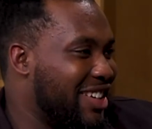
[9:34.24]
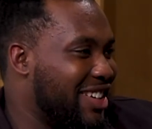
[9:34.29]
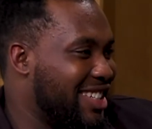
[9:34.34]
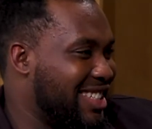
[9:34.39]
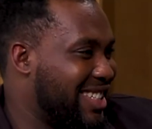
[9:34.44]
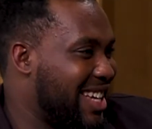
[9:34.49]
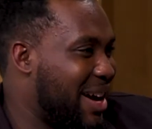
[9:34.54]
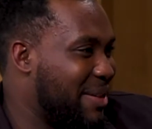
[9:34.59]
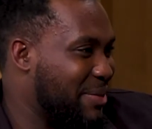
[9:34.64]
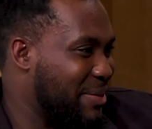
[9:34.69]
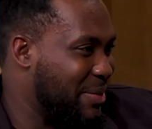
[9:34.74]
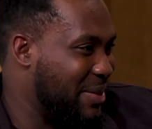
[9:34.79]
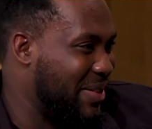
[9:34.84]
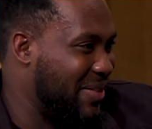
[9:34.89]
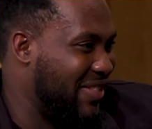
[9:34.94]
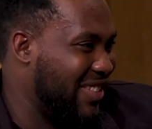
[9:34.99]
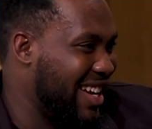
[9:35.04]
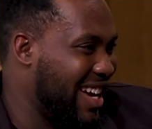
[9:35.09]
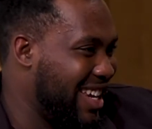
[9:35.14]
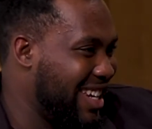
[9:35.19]
it can stop them, to
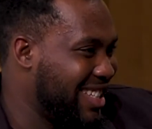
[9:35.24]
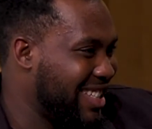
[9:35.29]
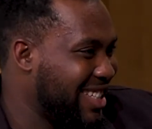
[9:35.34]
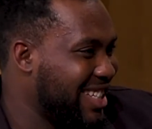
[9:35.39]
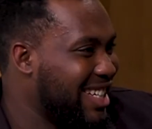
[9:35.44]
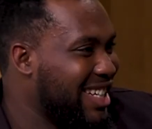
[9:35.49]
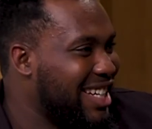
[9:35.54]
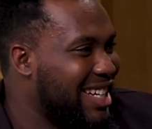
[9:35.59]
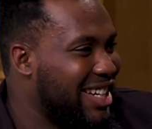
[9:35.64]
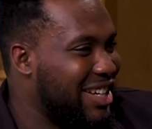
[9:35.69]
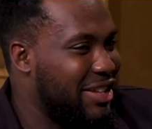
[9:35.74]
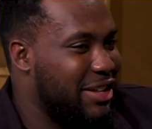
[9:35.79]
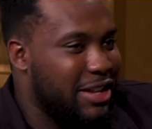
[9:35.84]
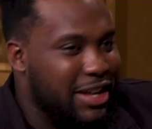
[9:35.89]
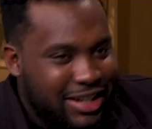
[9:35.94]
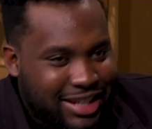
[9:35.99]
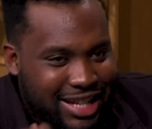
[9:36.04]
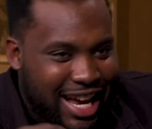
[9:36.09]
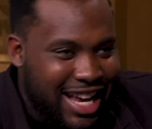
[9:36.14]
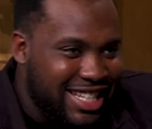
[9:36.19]
be honest.
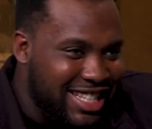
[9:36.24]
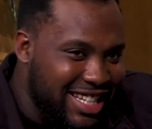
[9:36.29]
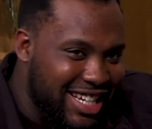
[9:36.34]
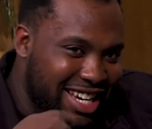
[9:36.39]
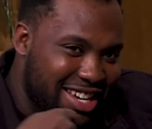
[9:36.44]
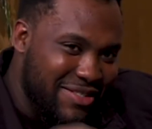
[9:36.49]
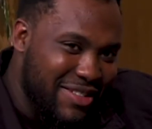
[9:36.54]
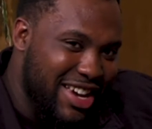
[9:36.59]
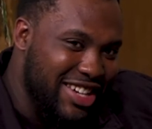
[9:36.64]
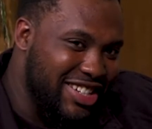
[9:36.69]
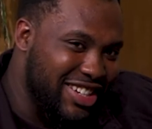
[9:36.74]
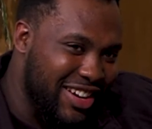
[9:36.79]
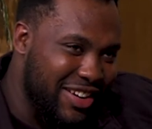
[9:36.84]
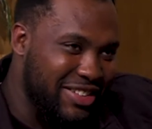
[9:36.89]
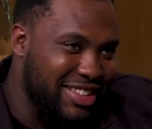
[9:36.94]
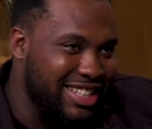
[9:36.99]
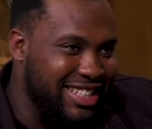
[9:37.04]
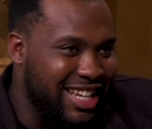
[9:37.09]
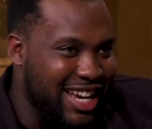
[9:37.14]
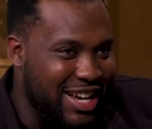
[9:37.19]
They taste it, make sure
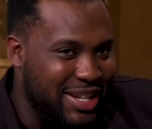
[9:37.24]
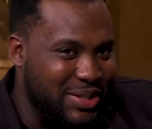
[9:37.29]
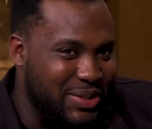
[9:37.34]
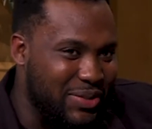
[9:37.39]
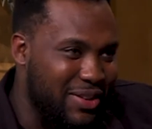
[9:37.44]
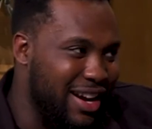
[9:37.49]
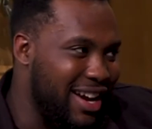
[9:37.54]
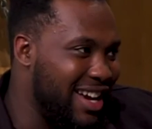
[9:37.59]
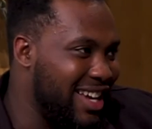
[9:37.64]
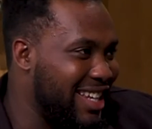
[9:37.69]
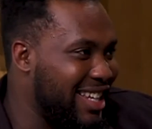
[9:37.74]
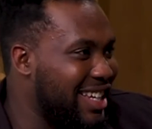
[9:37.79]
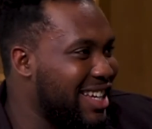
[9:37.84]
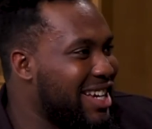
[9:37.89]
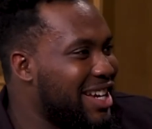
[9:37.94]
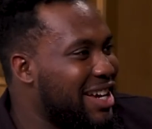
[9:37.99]
everything tastes right.